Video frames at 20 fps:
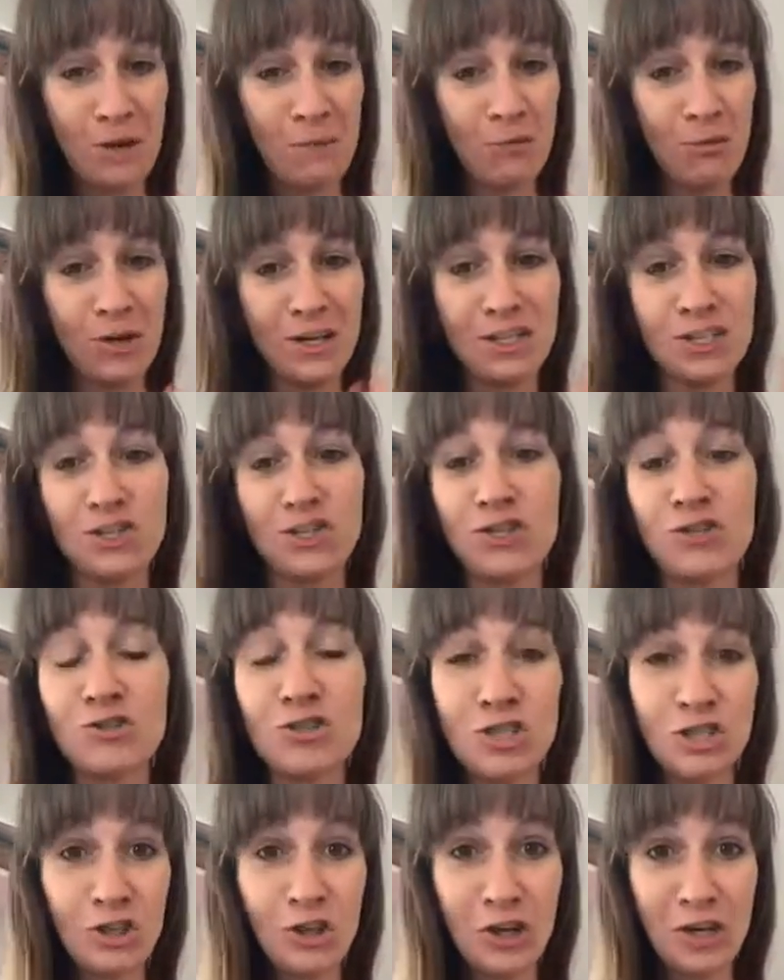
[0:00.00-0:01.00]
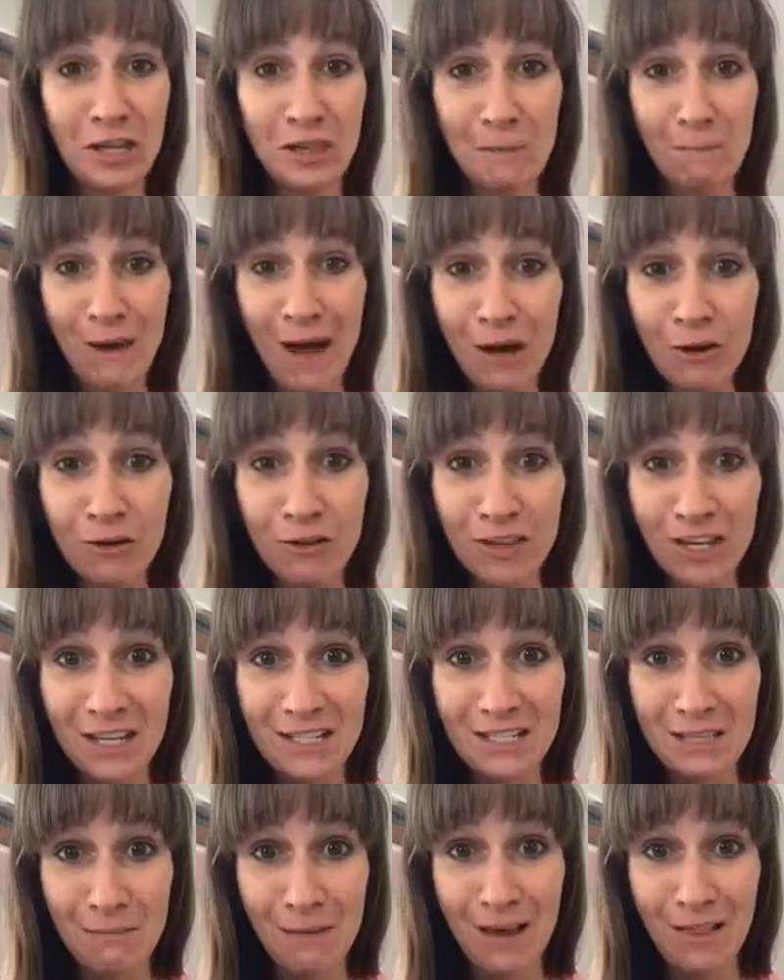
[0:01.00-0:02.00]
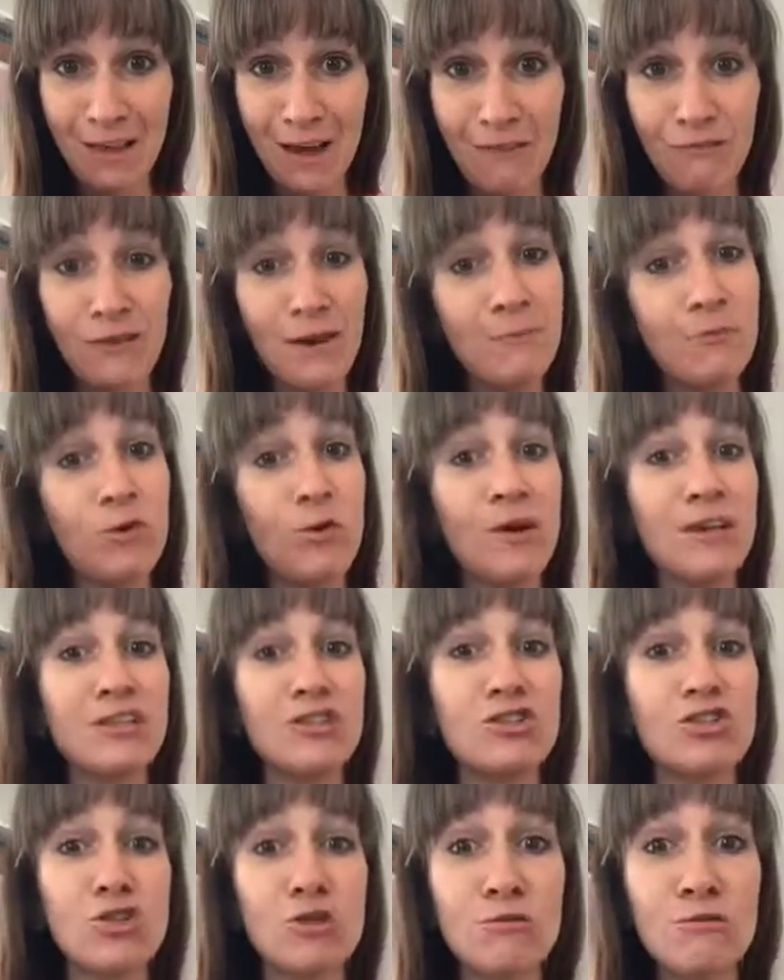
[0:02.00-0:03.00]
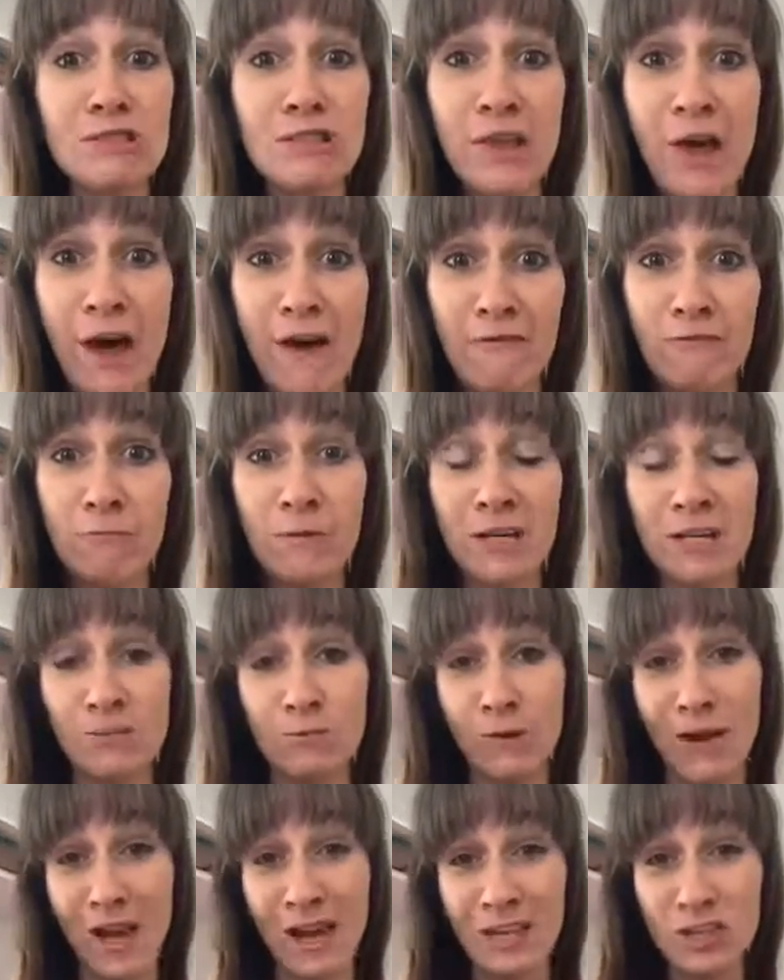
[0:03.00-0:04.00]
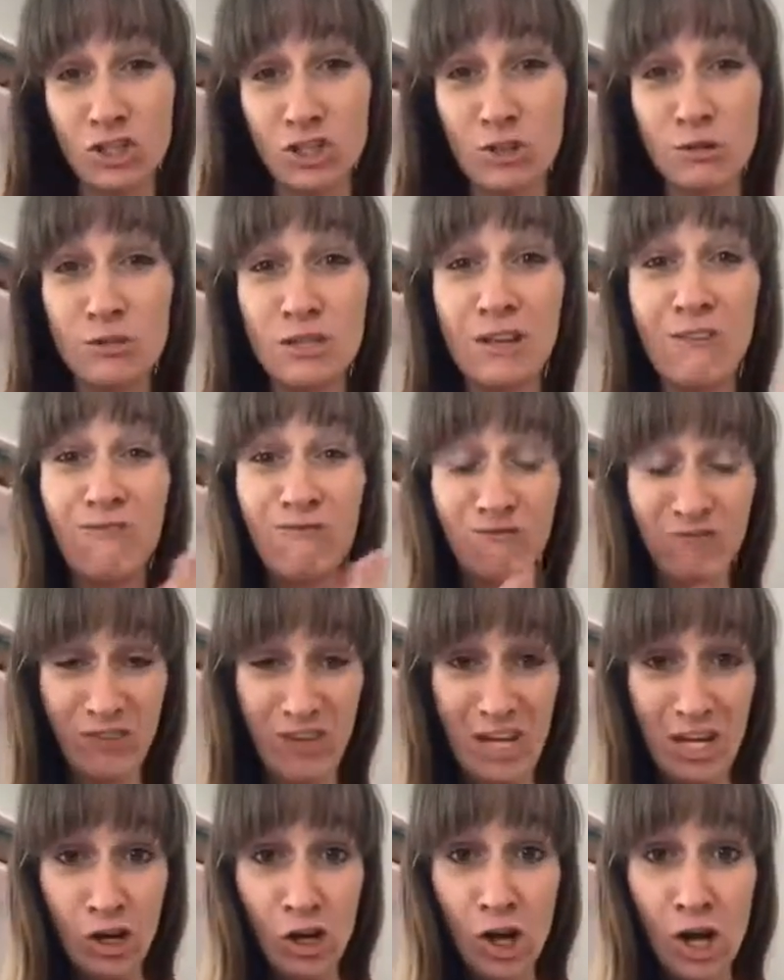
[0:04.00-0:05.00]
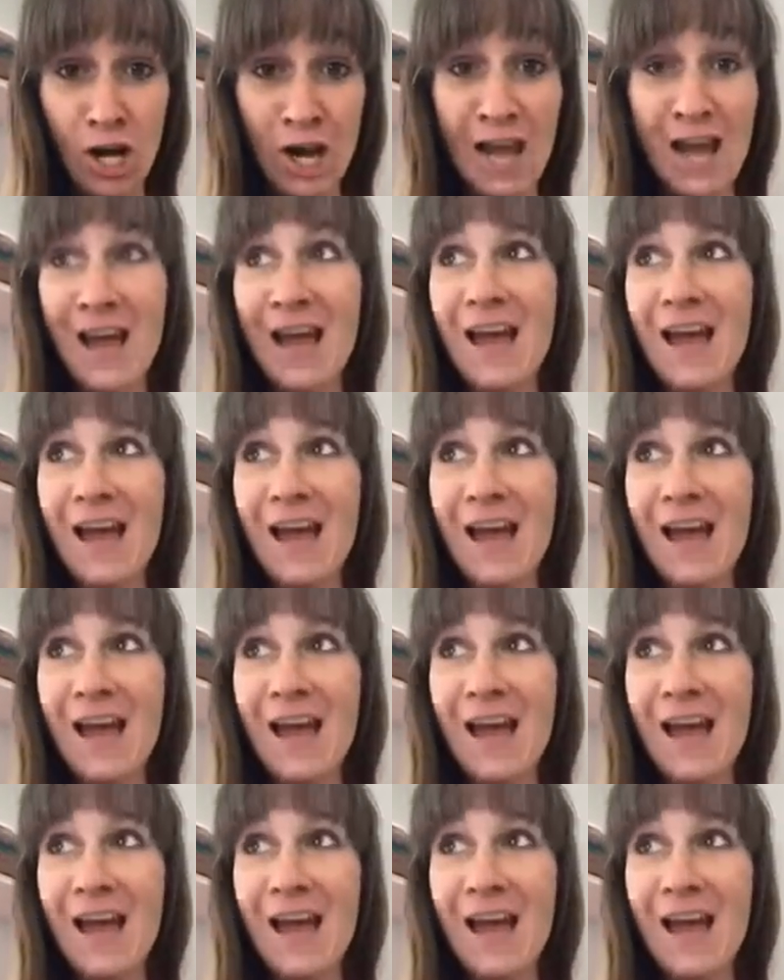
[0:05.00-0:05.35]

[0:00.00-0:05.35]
I'm going to choose to look at the better things in my life and I'm going to choose love because when I choose fear,